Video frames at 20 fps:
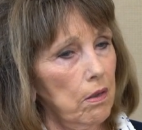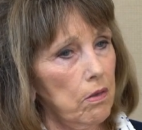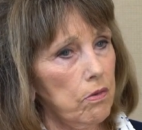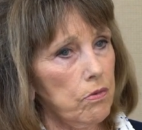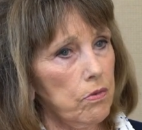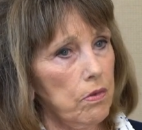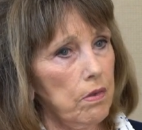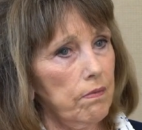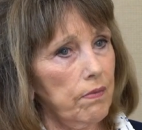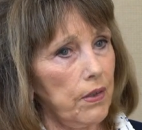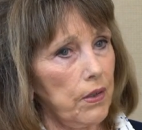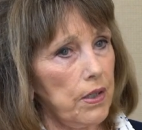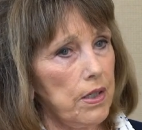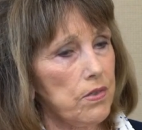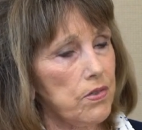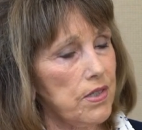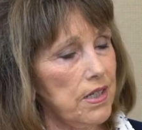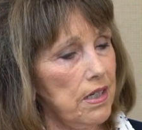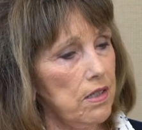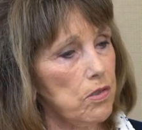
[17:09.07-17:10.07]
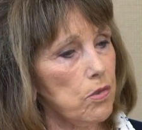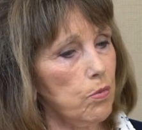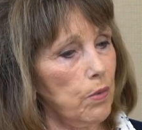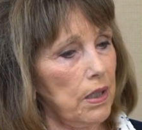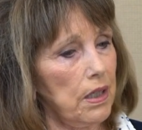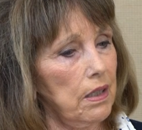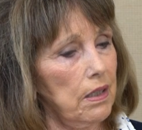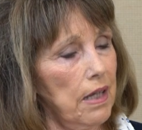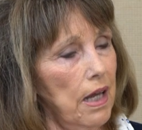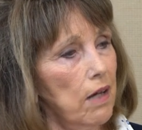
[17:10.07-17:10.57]
through the various tests we
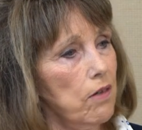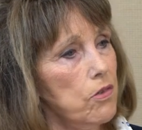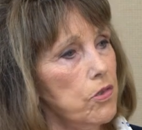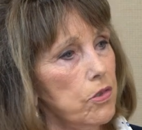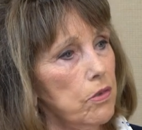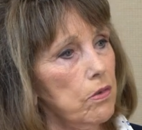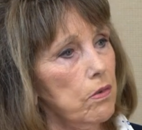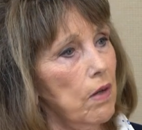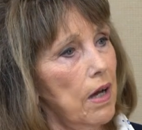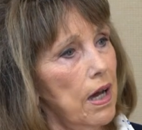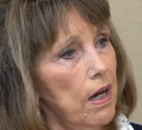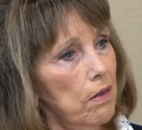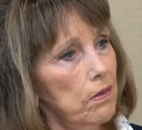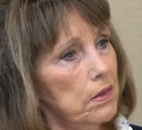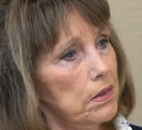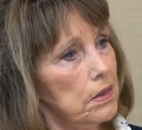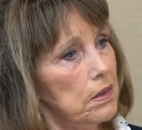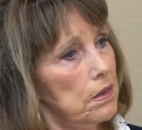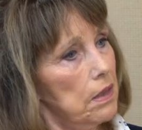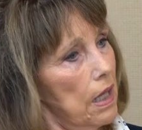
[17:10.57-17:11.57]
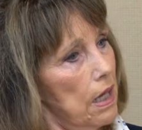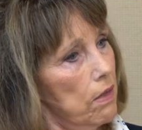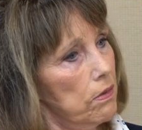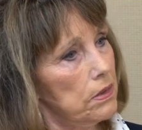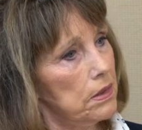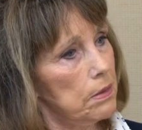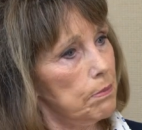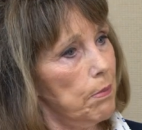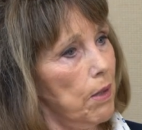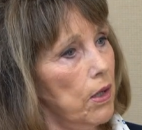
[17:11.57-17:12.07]
can now do, how's
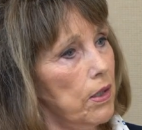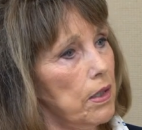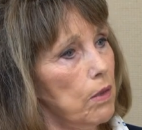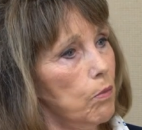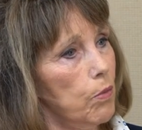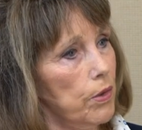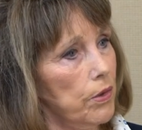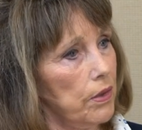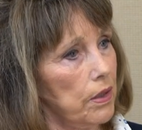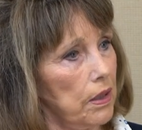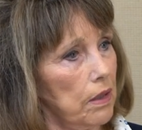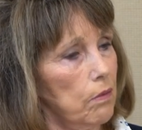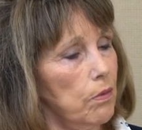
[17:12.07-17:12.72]
the body working?